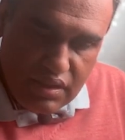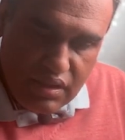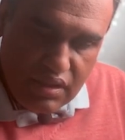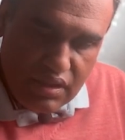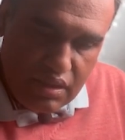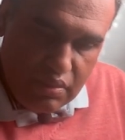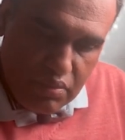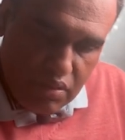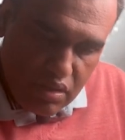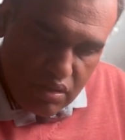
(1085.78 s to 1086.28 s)

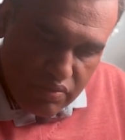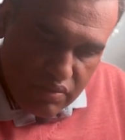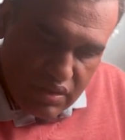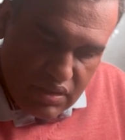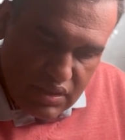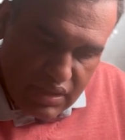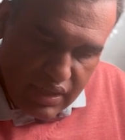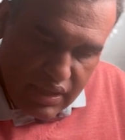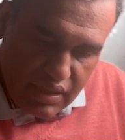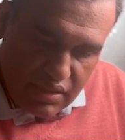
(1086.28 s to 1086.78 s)
Think about it. Which
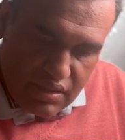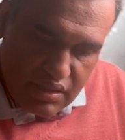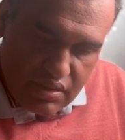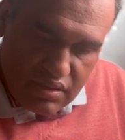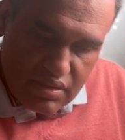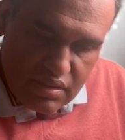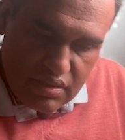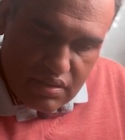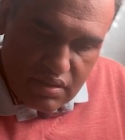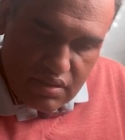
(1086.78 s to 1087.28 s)
gyrus is
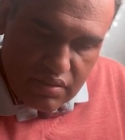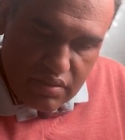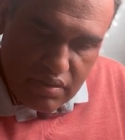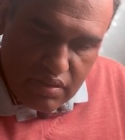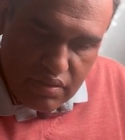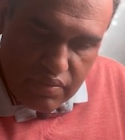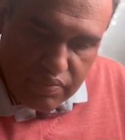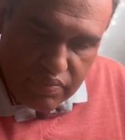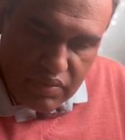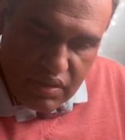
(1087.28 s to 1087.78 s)
this?
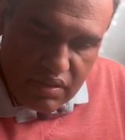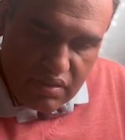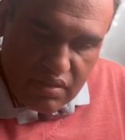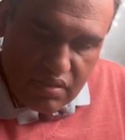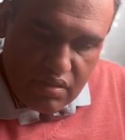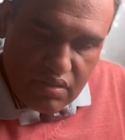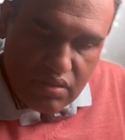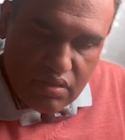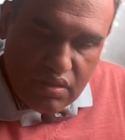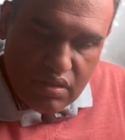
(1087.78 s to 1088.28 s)
This
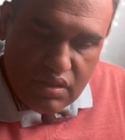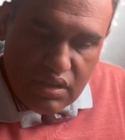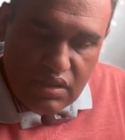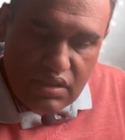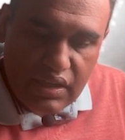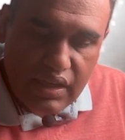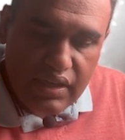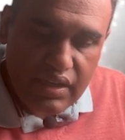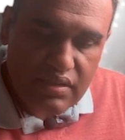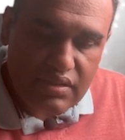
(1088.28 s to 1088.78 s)
is the
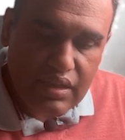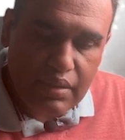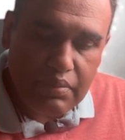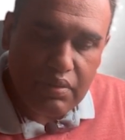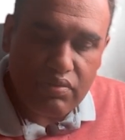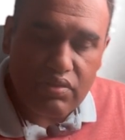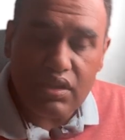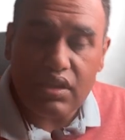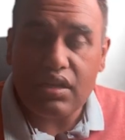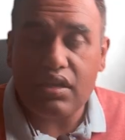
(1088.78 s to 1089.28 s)
gyrus
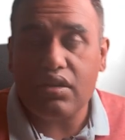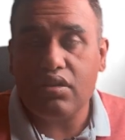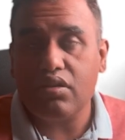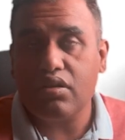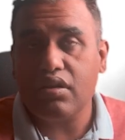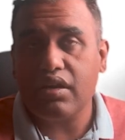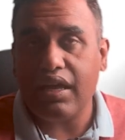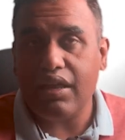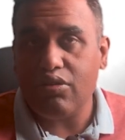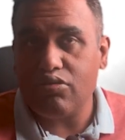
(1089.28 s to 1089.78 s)
above the
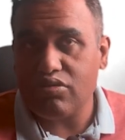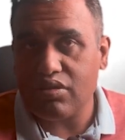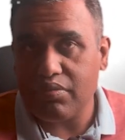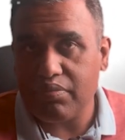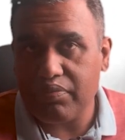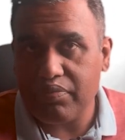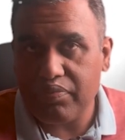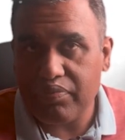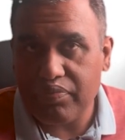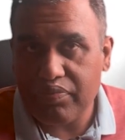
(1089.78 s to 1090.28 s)

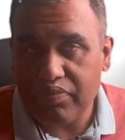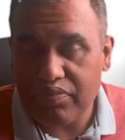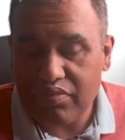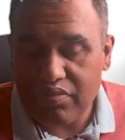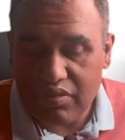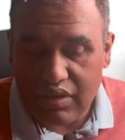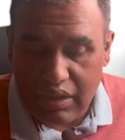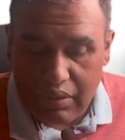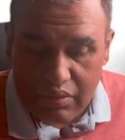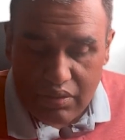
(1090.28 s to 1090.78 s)
callosum,
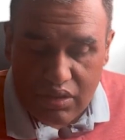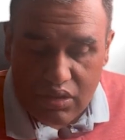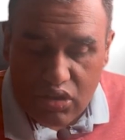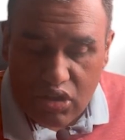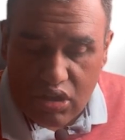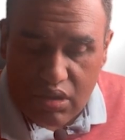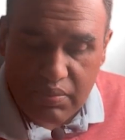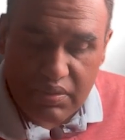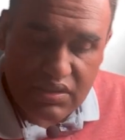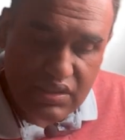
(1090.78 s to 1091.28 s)
above the
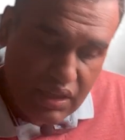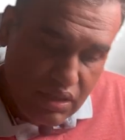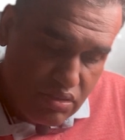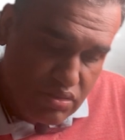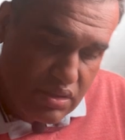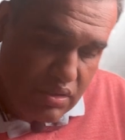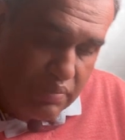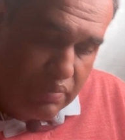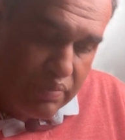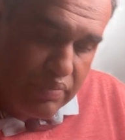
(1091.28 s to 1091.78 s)
corpus
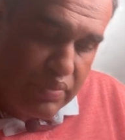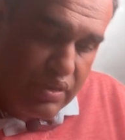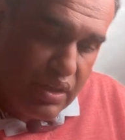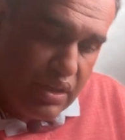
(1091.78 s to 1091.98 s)
callosum.